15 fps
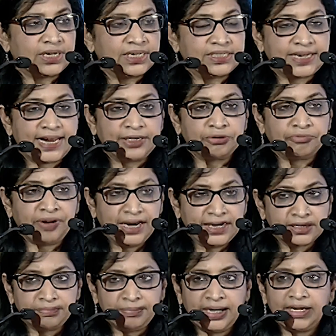a set of
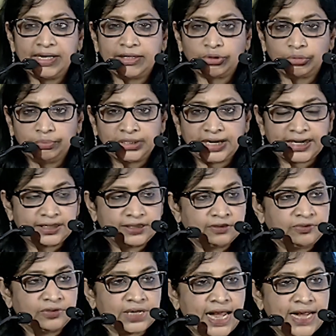intermediate
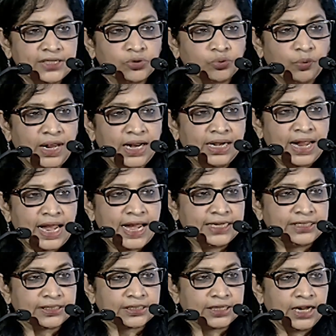objectives as well
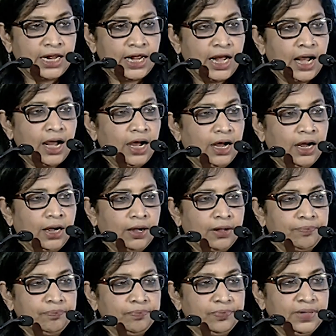as
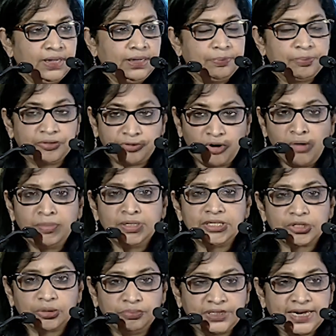the
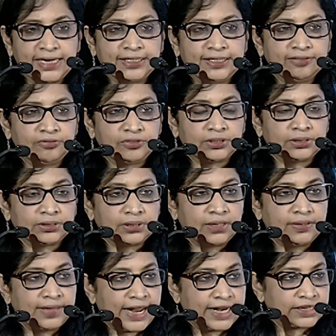performance objectives
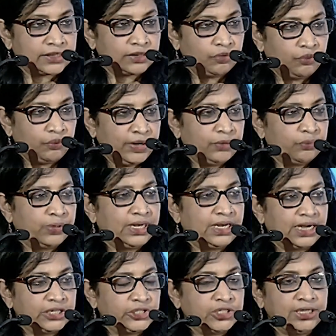that we will
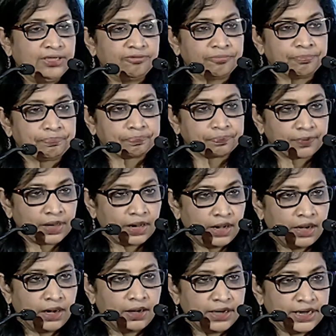achieve
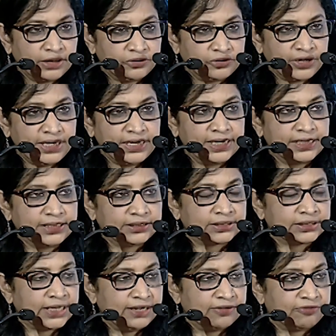in 3
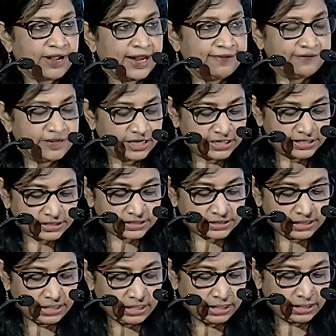years, in 5 years,
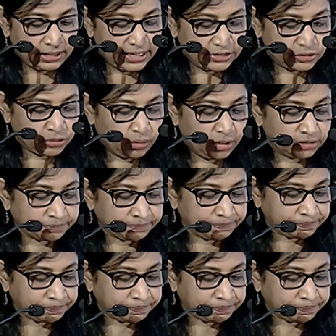and so on.